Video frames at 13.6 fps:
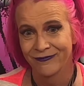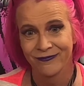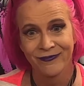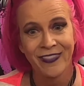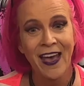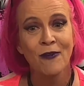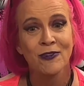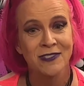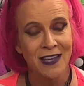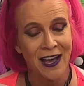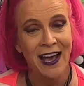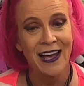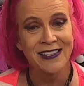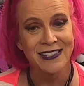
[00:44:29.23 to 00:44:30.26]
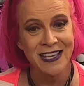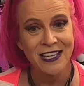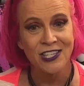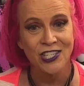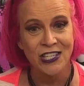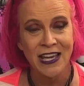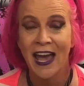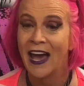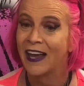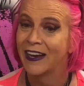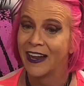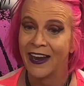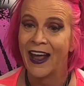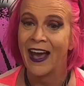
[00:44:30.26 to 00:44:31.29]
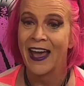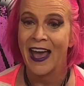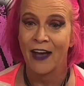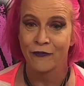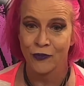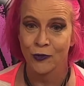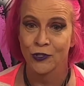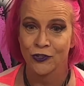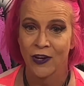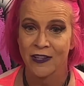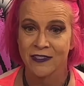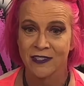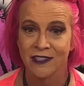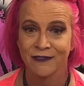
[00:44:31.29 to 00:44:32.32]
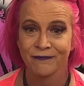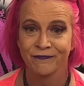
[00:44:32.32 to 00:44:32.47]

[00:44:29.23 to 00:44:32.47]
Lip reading: that was a hot take she had, and I have to address it.